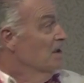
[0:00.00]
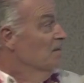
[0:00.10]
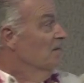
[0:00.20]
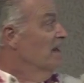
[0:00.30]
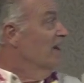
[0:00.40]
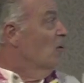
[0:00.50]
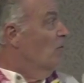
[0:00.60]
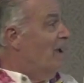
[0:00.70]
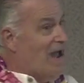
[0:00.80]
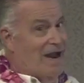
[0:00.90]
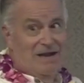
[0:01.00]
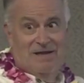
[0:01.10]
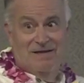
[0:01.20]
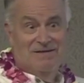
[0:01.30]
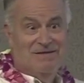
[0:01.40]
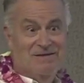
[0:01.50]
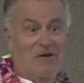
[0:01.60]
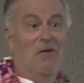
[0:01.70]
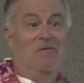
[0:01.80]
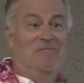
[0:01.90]
Then I go back.
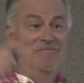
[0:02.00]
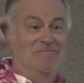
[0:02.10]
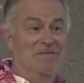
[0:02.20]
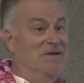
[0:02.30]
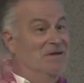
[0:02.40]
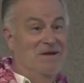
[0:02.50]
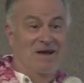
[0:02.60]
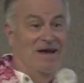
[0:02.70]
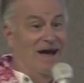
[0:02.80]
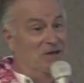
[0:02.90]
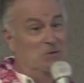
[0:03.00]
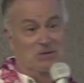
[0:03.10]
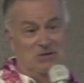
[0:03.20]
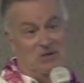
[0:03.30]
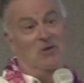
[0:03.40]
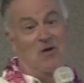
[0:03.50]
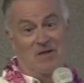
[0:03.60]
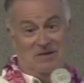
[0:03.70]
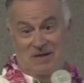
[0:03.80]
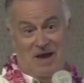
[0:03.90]
Oh, I use it still all
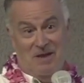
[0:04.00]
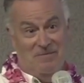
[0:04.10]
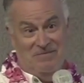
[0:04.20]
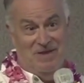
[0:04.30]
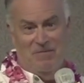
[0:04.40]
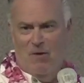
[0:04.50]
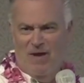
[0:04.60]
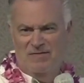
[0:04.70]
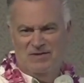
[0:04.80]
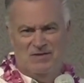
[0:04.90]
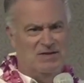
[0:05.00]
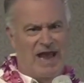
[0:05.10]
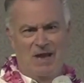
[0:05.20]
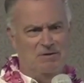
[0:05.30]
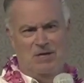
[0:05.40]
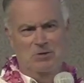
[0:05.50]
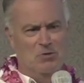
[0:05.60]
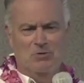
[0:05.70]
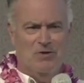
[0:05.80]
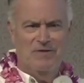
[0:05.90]
the time. And my wife says, Can't, Didn't you
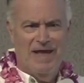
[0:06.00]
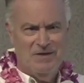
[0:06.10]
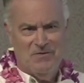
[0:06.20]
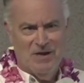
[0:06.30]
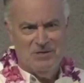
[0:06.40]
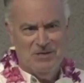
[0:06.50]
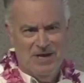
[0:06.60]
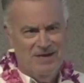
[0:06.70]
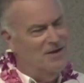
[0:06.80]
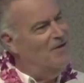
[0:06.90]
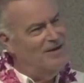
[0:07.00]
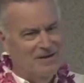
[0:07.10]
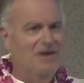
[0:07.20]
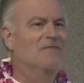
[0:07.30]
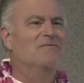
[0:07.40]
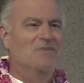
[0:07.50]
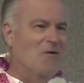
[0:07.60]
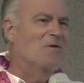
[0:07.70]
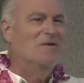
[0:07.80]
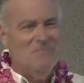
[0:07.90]
learn that direction yet? No, I love
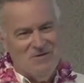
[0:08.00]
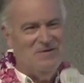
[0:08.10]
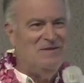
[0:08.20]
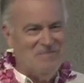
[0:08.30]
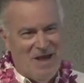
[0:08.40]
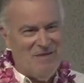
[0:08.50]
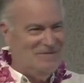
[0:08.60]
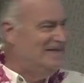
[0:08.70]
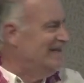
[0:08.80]
going with these maps.